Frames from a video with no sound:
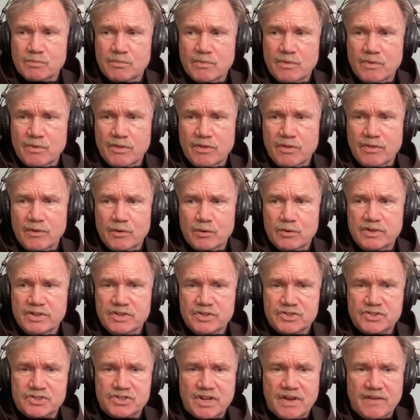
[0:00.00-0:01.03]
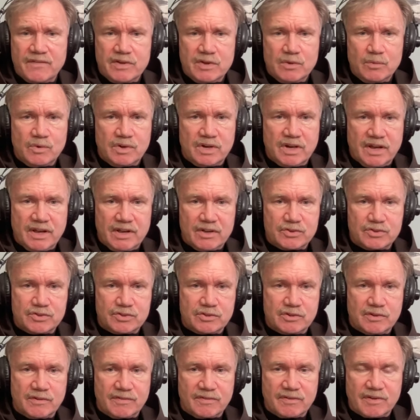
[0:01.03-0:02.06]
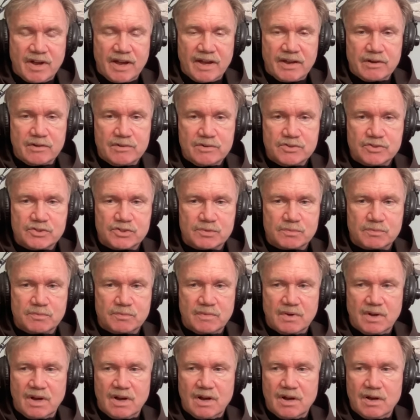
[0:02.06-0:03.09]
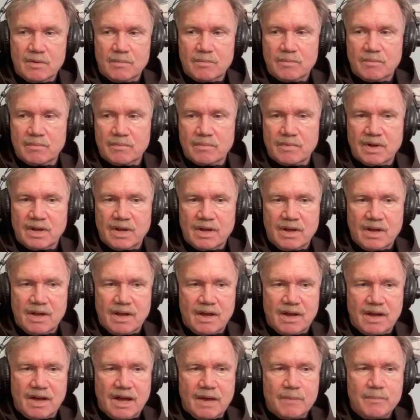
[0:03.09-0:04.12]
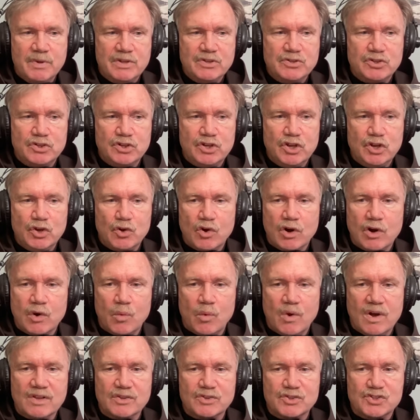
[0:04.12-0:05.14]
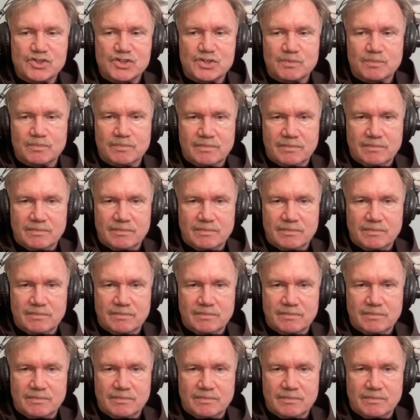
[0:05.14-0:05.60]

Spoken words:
37 when I entered the Friars. I've been to New York once.